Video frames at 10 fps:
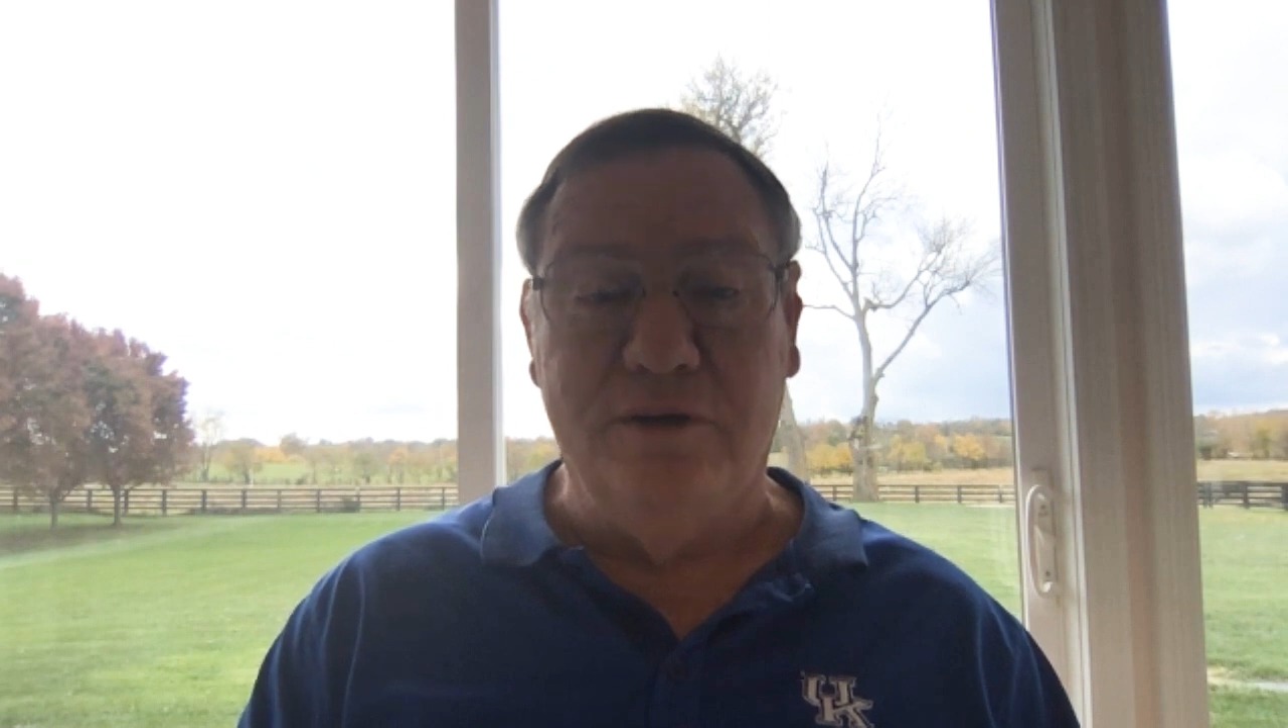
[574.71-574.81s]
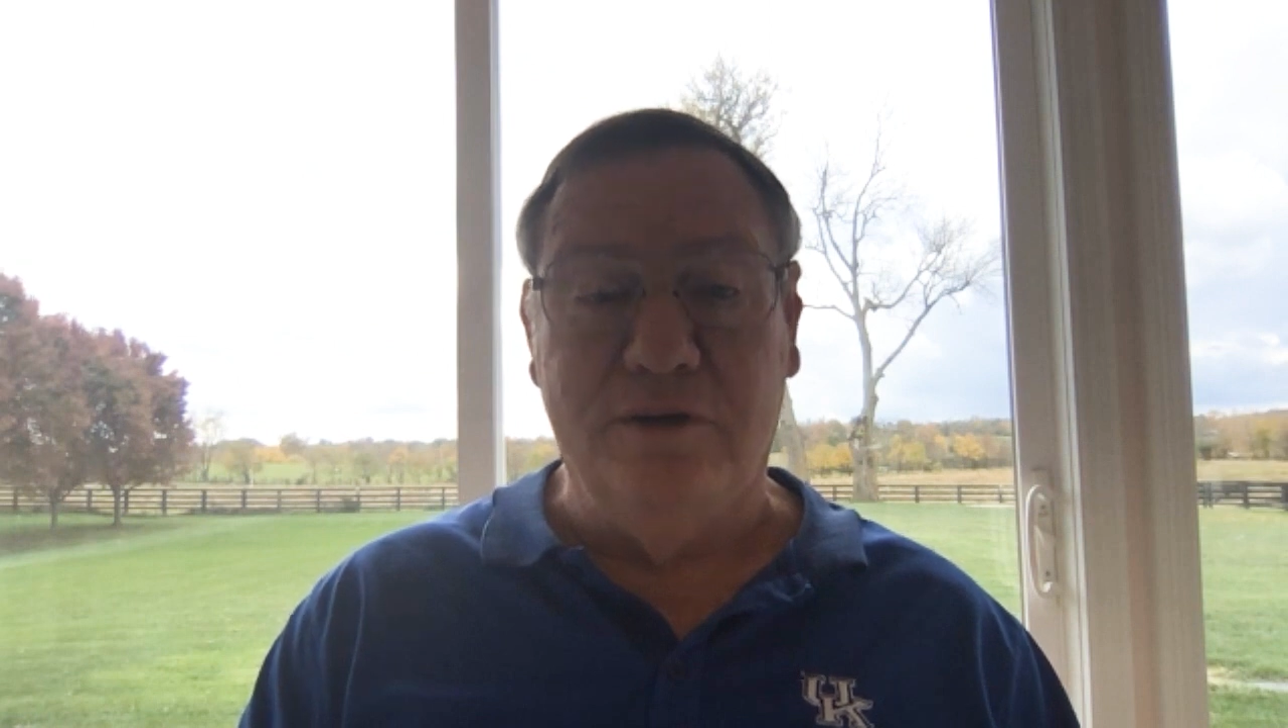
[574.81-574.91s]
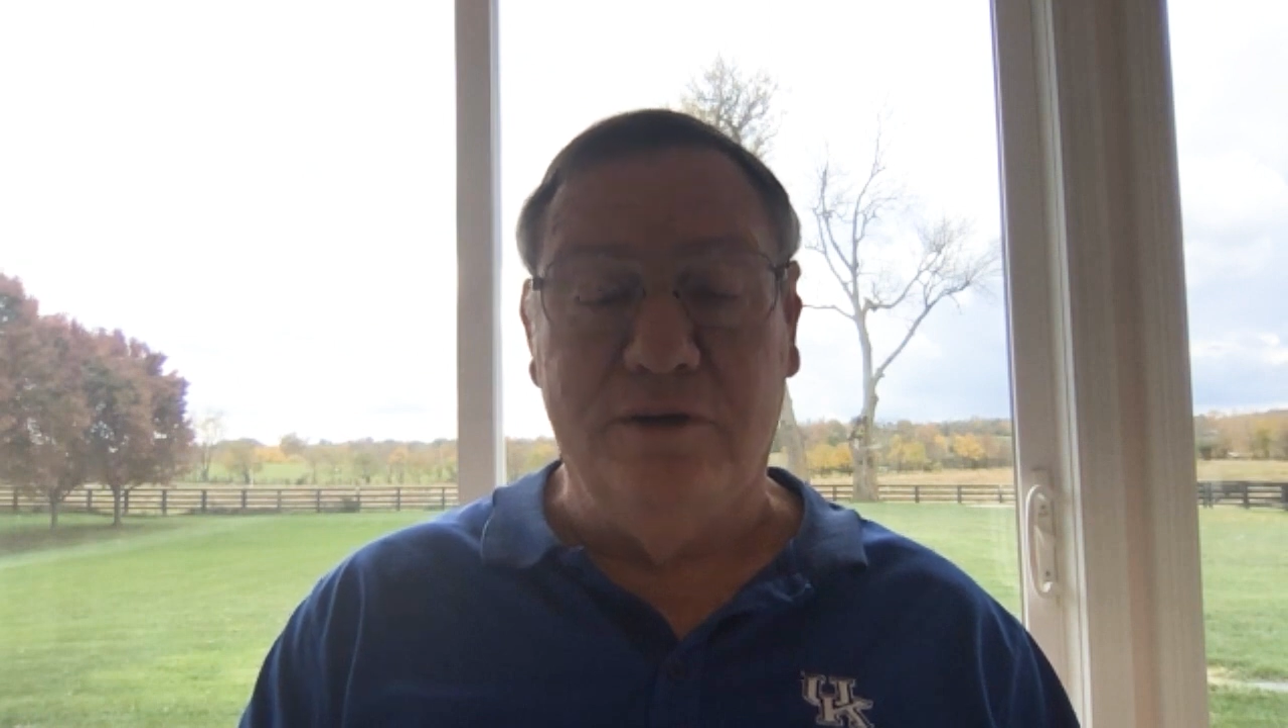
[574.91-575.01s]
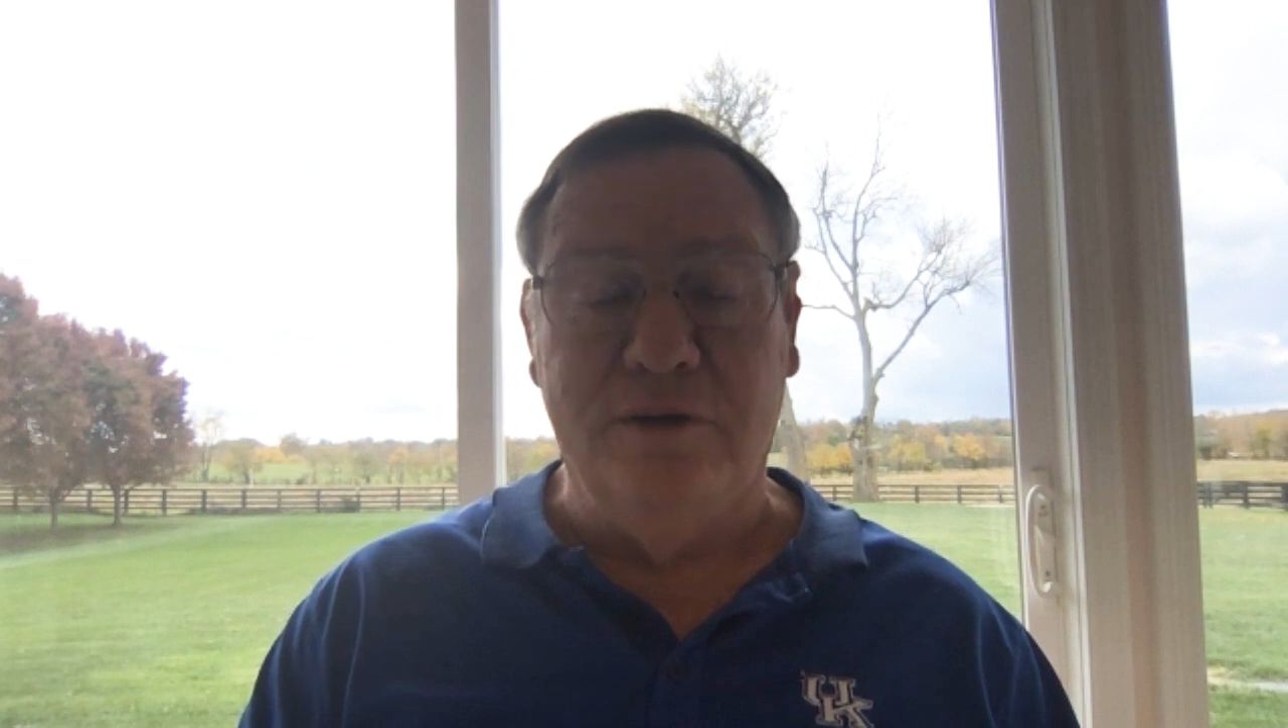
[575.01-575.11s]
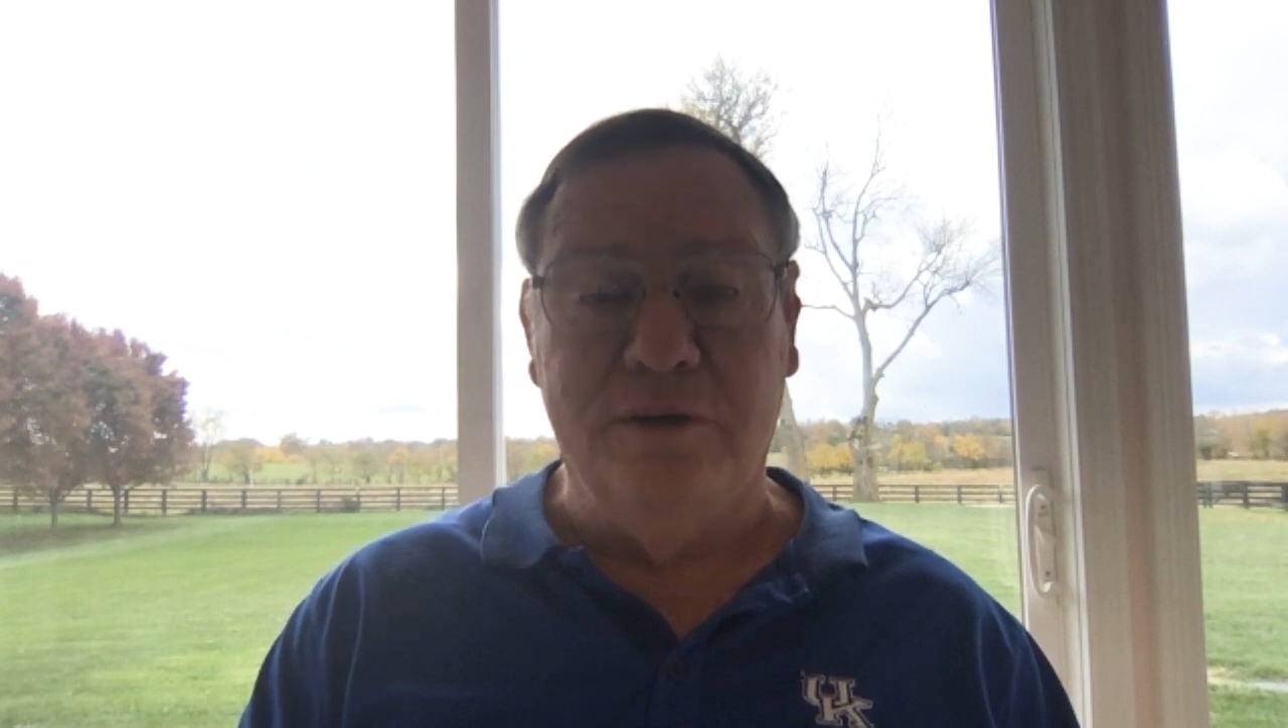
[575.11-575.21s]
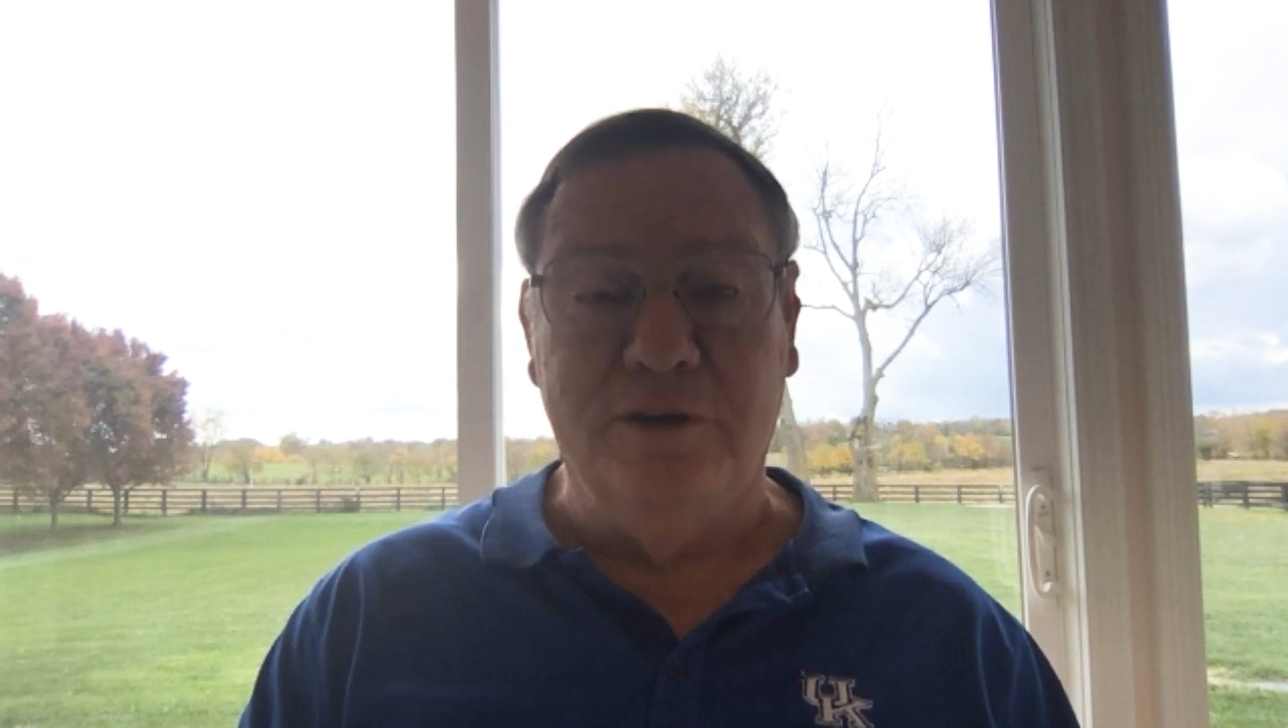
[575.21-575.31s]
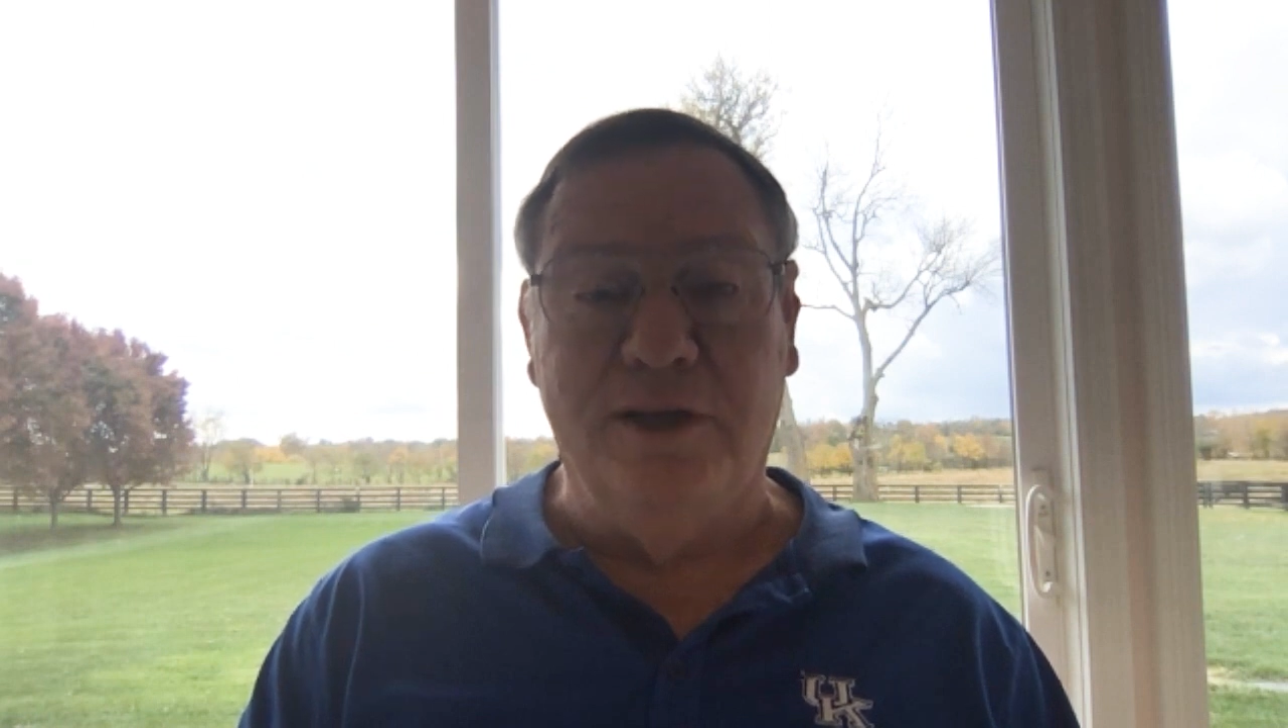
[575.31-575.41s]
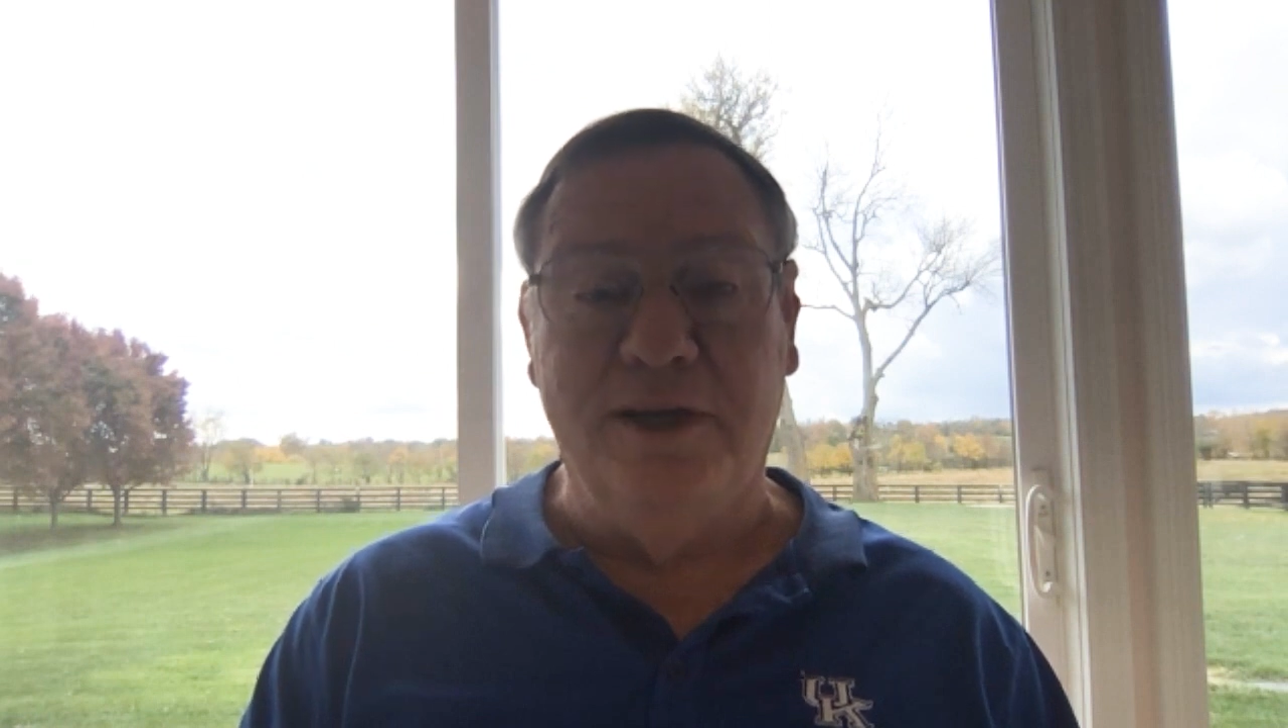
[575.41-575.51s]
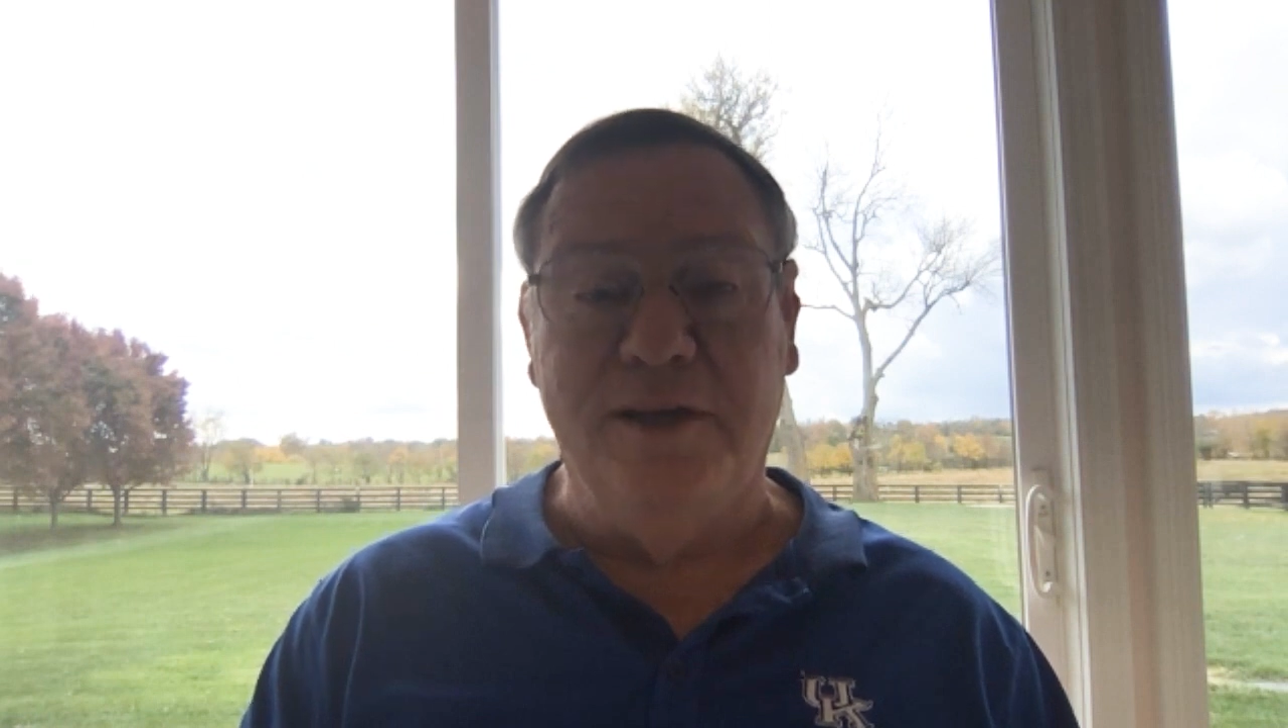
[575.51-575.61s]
the young lady